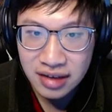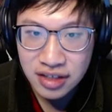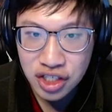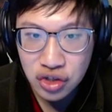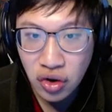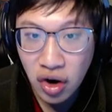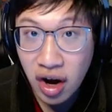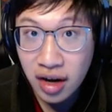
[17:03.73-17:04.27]

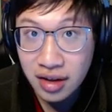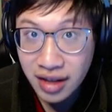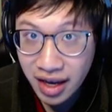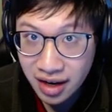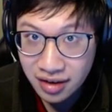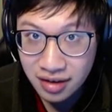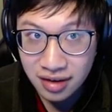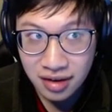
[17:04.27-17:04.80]
strong
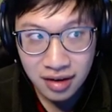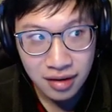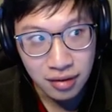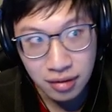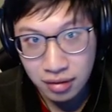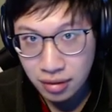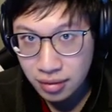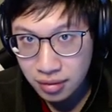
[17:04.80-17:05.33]
laner.
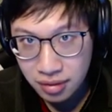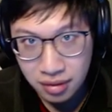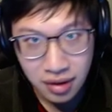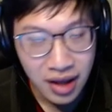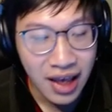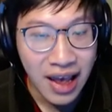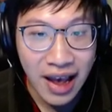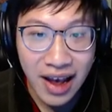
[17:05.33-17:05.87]
Oh,
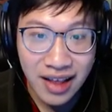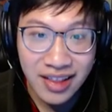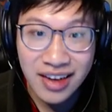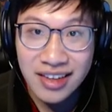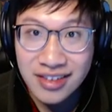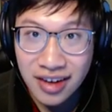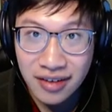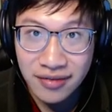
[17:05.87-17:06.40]
and then
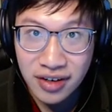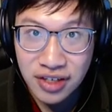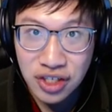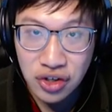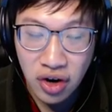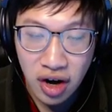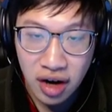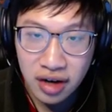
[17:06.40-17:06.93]
he's got a very
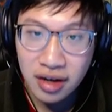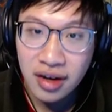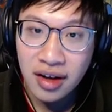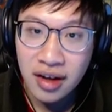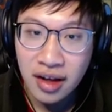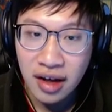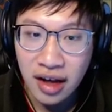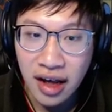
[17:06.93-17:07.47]
strong
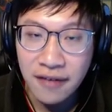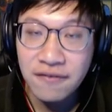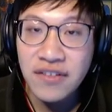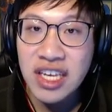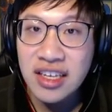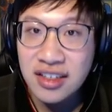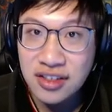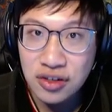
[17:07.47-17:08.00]
uh,
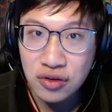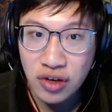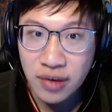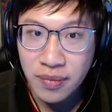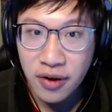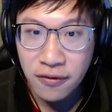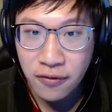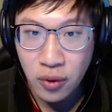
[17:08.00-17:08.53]
Fiend's grip
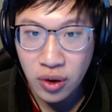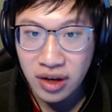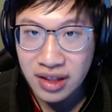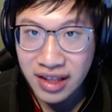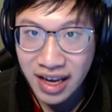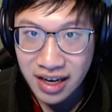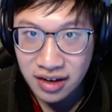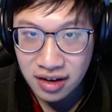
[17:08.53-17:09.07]
for
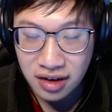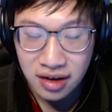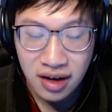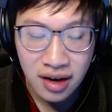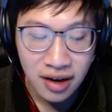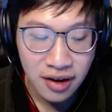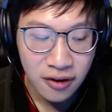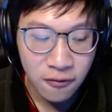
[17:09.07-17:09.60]
later
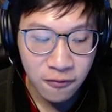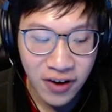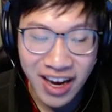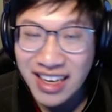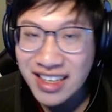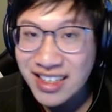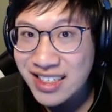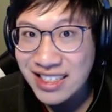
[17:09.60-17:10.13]

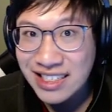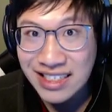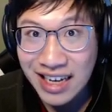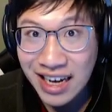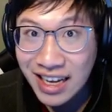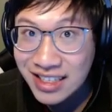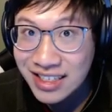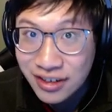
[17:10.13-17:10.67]
fights.
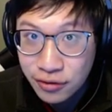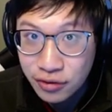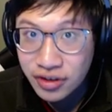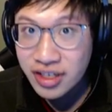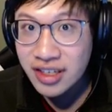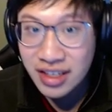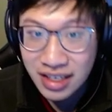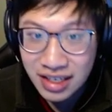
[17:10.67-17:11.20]
Doesn't
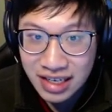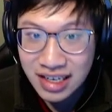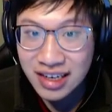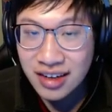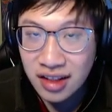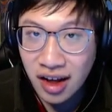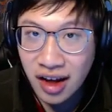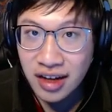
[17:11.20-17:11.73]
really need a
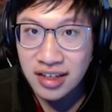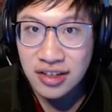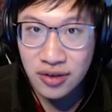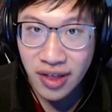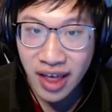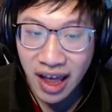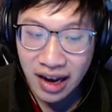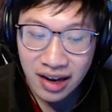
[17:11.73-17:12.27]
lot to do
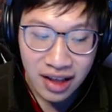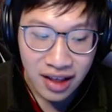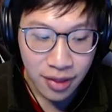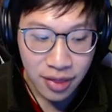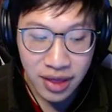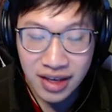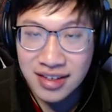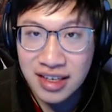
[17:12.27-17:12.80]
that.
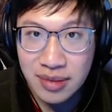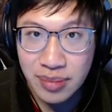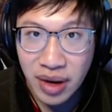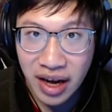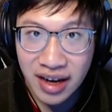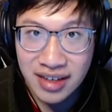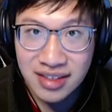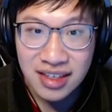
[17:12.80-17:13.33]
Things he
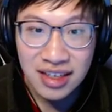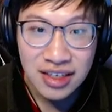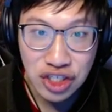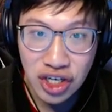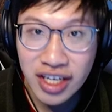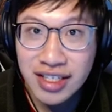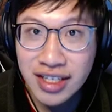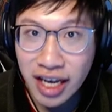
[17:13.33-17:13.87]
buys
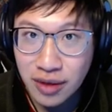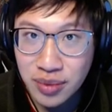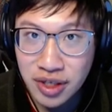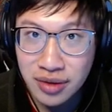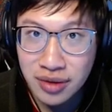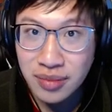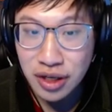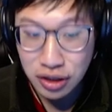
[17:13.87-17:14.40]
just helps
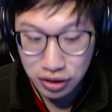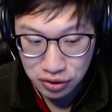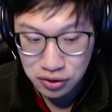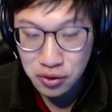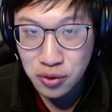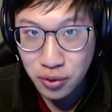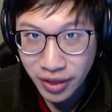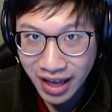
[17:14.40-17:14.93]
him
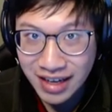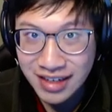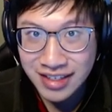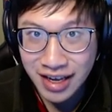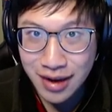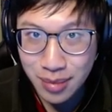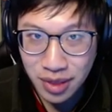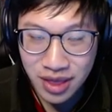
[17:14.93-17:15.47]
do that
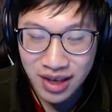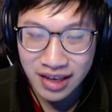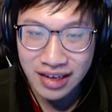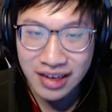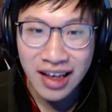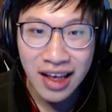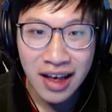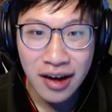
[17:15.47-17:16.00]
same thing.
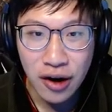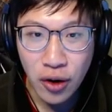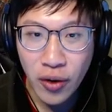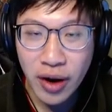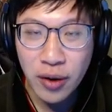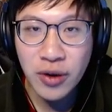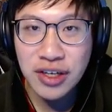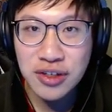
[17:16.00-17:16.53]
Oh, I
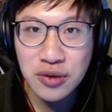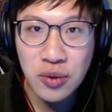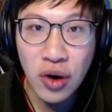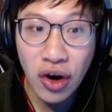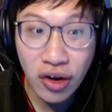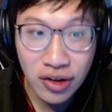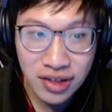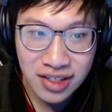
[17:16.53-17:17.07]
want to
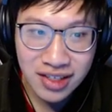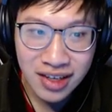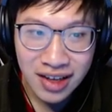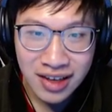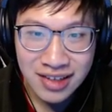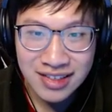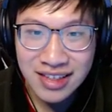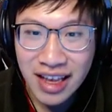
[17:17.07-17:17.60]
ult
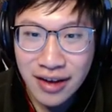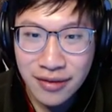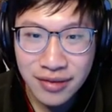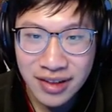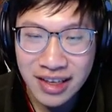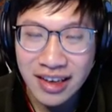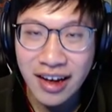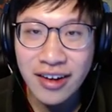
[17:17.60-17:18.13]

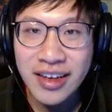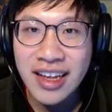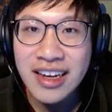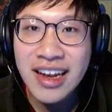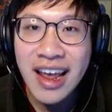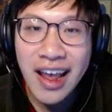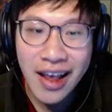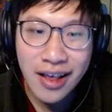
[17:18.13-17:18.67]
safely. I'll get an
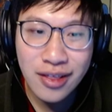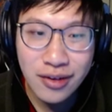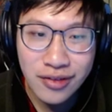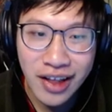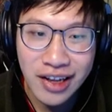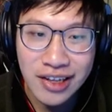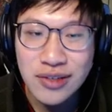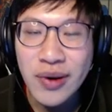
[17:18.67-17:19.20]
Aether
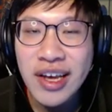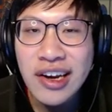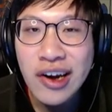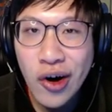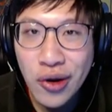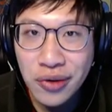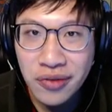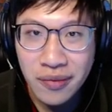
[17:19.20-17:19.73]
Lens so I can
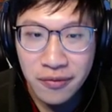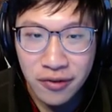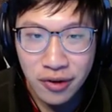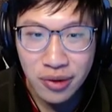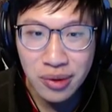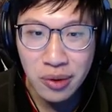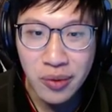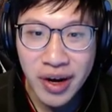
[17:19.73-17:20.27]
ult from
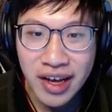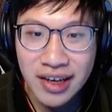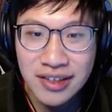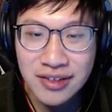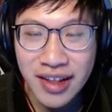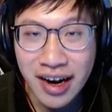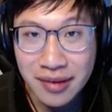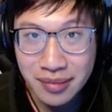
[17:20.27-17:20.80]
further away so
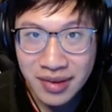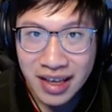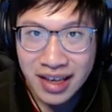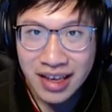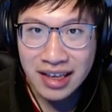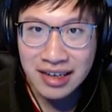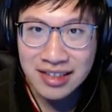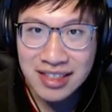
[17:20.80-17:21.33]
that I'm
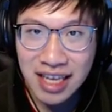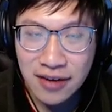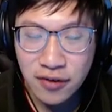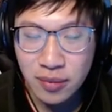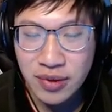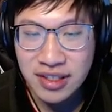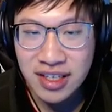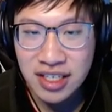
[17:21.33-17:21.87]
in a safer
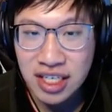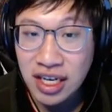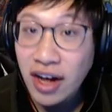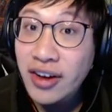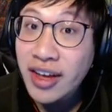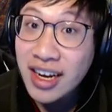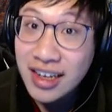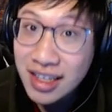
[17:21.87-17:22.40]
position. I'll
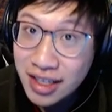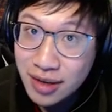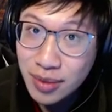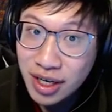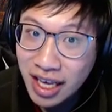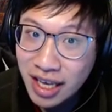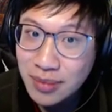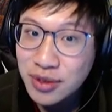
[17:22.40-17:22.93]
get a Glimmer
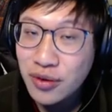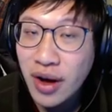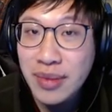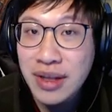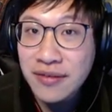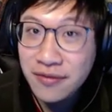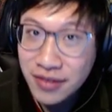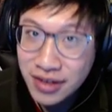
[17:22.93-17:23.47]
Cape so I'm
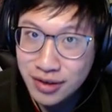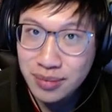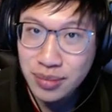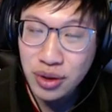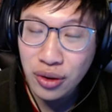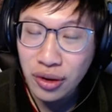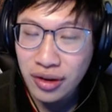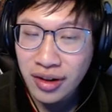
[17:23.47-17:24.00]

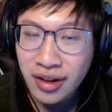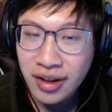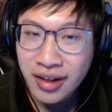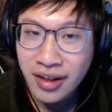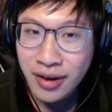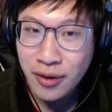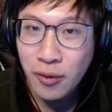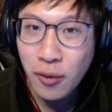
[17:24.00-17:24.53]
invisible
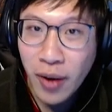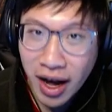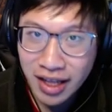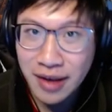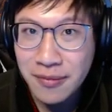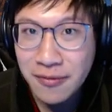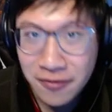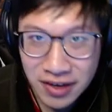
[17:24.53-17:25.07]
while
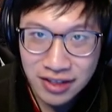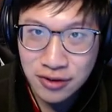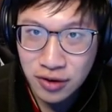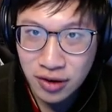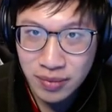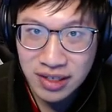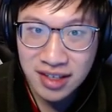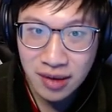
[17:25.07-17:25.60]
I'm Fiend's
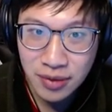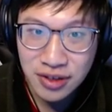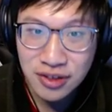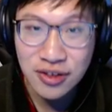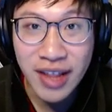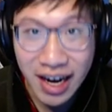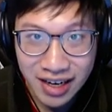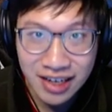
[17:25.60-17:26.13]
gripping someone so
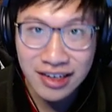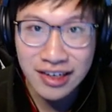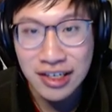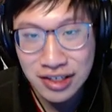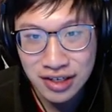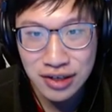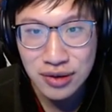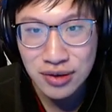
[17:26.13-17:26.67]
that I can
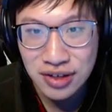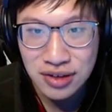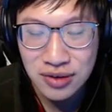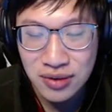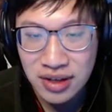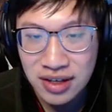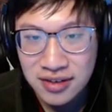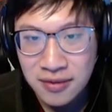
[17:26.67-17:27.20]
continue to do
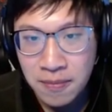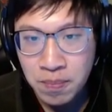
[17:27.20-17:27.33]
this.